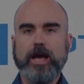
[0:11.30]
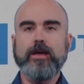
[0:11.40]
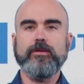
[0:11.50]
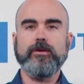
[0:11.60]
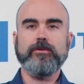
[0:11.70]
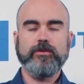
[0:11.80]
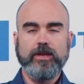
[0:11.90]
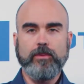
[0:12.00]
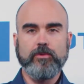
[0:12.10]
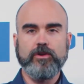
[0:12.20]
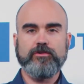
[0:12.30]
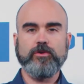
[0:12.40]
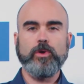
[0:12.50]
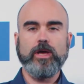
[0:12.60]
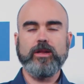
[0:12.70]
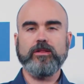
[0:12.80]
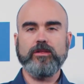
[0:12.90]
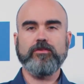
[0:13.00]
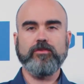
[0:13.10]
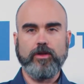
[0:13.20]
Hi there, today I'm going to show you how to
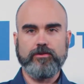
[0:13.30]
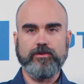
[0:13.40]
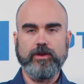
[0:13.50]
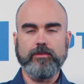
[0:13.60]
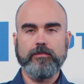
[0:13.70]
clean a slot drain.